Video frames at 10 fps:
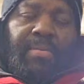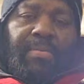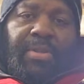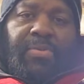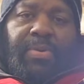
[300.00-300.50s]

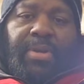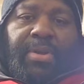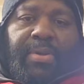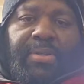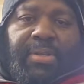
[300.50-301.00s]
This one
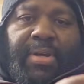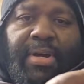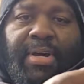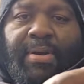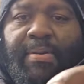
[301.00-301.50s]
here is
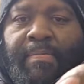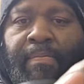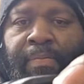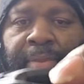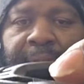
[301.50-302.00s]
the
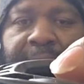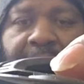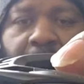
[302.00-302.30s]
Tackle